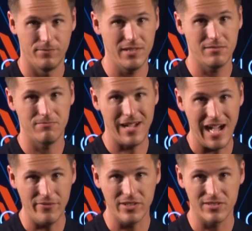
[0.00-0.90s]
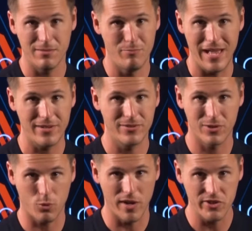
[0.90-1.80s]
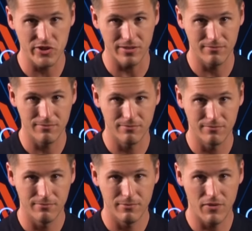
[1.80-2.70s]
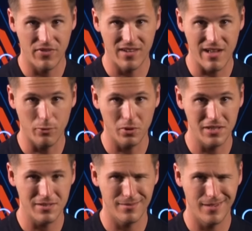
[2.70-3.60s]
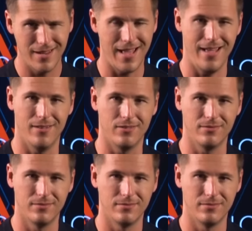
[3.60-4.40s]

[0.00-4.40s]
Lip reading: This obviously begs the question, if the devil isn't in hell,